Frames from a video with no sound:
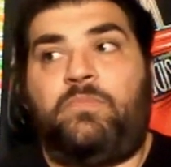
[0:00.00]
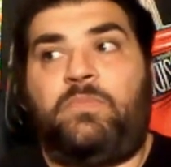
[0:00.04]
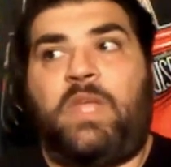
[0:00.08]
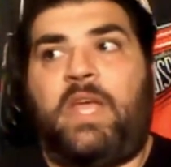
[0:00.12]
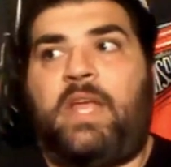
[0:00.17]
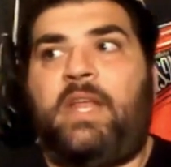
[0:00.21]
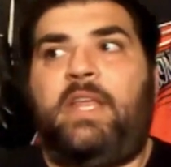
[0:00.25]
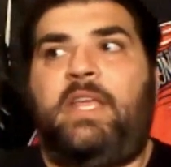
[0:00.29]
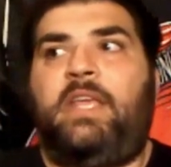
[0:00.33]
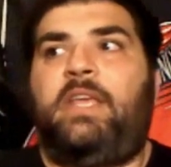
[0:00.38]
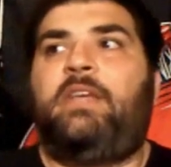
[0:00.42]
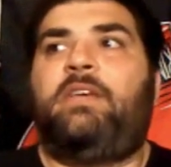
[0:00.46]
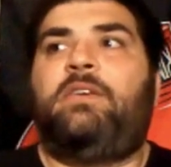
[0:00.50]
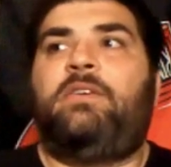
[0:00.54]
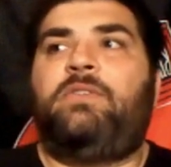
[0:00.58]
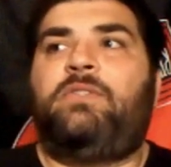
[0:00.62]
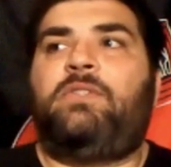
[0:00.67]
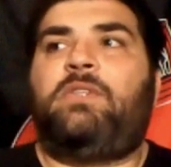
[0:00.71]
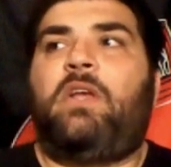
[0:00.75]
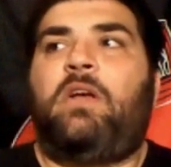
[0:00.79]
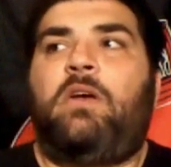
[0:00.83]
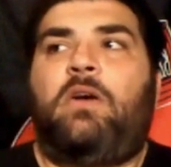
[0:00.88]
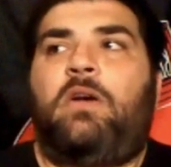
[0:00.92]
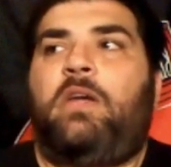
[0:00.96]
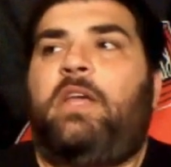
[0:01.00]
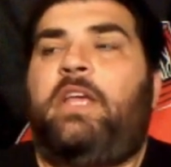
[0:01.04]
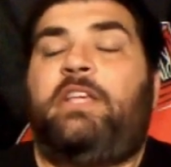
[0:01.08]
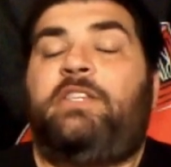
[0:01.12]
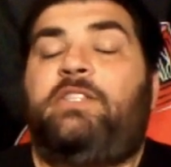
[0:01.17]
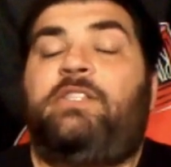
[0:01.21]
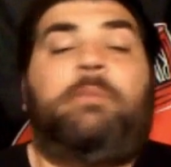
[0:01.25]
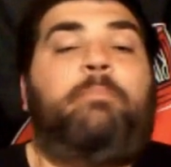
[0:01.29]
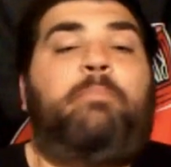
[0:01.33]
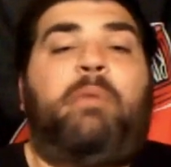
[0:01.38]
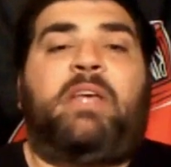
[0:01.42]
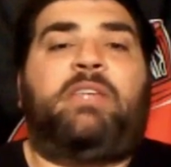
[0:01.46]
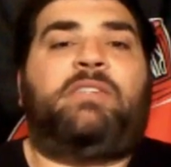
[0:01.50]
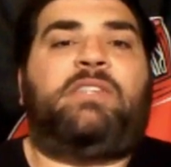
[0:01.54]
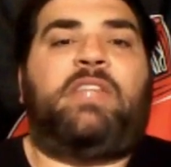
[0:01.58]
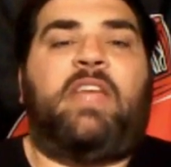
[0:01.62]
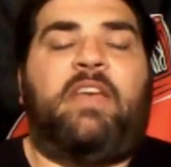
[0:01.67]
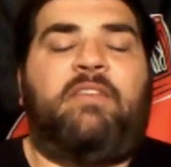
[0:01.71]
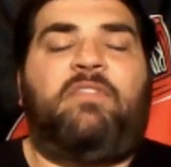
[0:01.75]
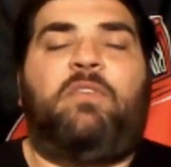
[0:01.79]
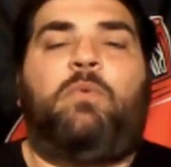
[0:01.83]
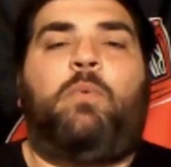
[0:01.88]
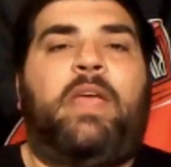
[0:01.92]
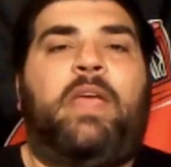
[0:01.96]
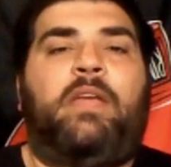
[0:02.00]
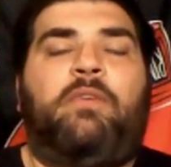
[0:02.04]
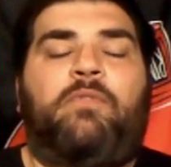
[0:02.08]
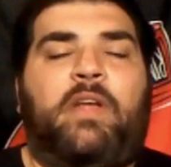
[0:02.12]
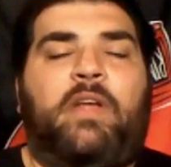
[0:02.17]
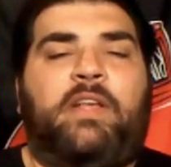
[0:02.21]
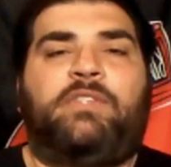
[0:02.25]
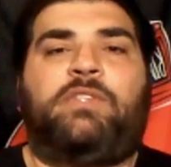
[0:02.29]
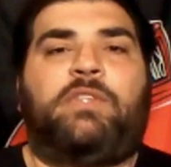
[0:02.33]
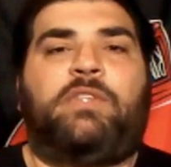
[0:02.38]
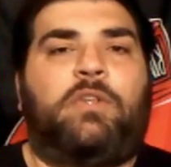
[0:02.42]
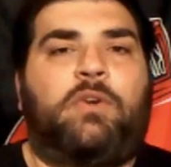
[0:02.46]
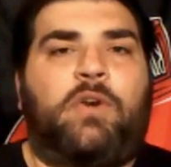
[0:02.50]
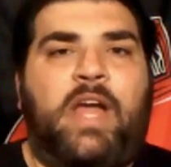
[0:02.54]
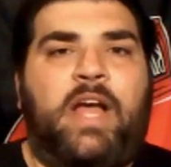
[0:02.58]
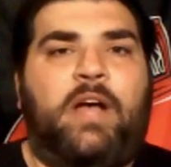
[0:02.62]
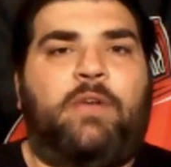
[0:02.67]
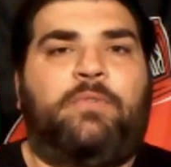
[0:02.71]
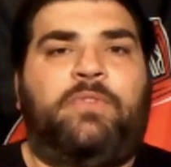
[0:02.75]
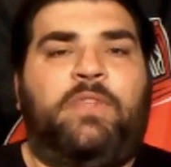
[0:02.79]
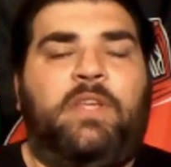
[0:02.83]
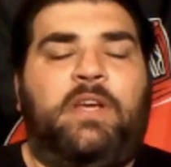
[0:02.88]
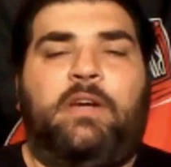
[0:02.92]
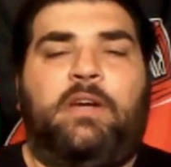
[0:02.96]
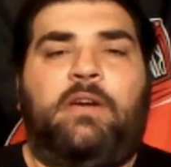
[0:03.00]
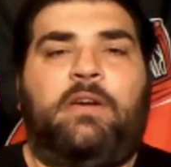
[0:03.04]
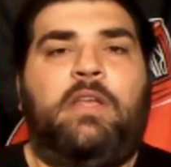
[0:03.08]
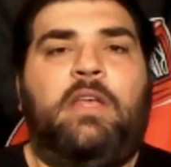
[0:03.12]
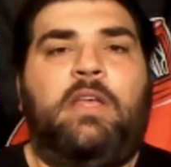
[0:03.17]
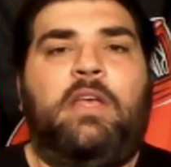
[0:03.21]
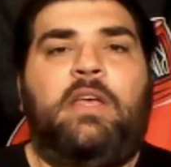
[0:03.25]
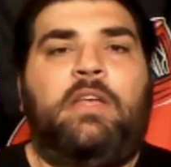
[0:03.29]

that he's the best heavyweight wrestler out there.